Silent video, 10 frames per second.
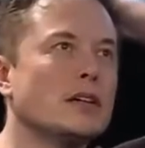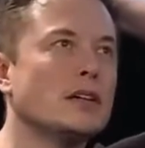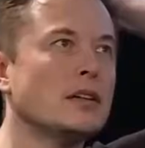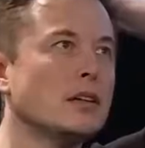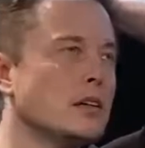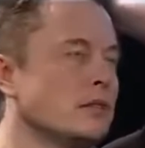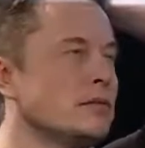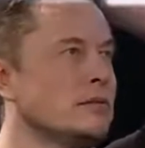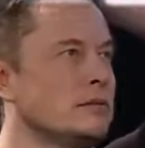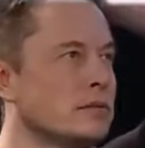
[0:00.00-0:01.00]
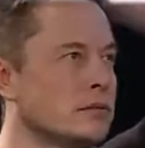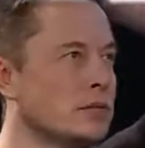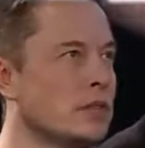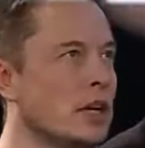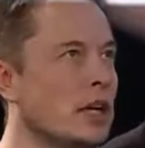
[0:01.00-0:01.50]
uh, hmm.
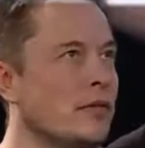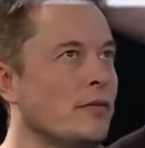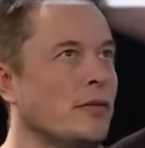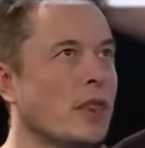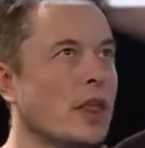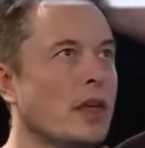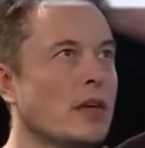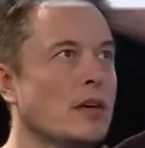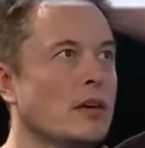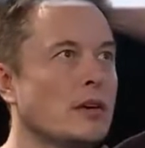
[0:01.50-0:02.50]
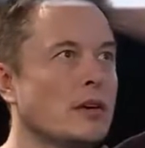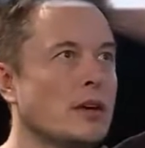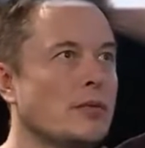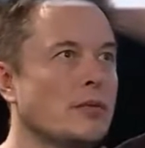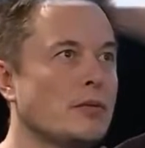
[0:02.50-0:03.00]
Um,
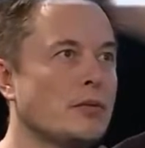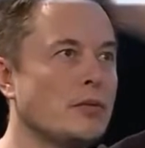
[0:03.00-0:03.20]
you know,